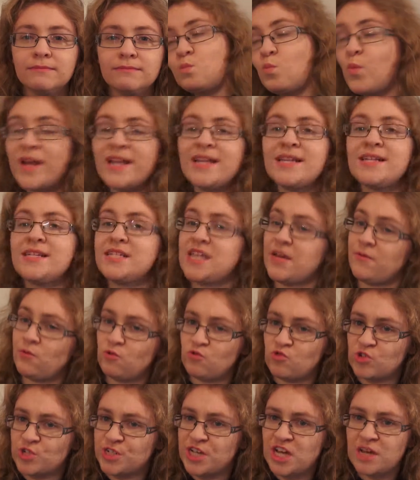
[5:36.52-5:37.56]
When death
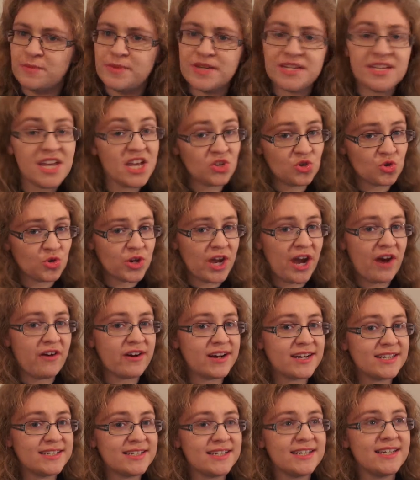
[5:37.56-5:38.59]
or retirement takes your
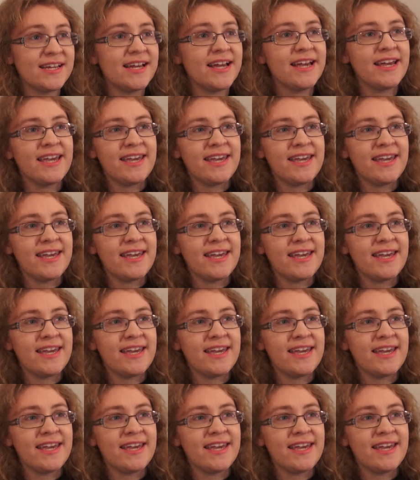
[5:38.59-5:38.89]
character,